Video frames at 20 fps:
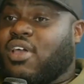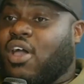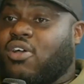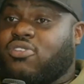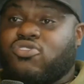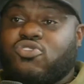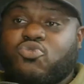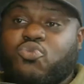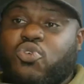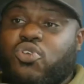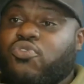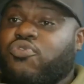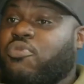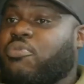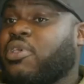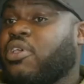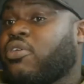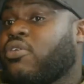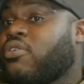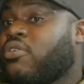I'll just work
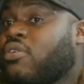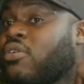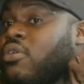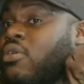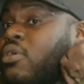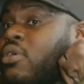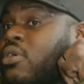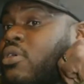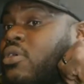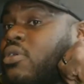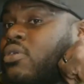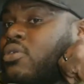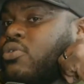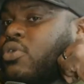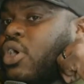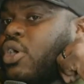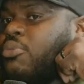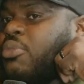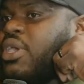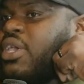from here. You
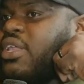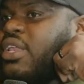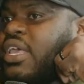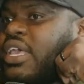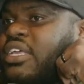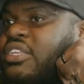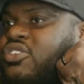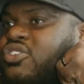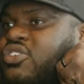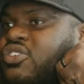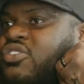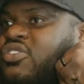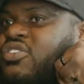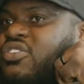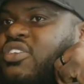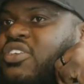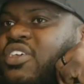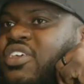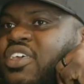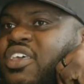know what I mean? And just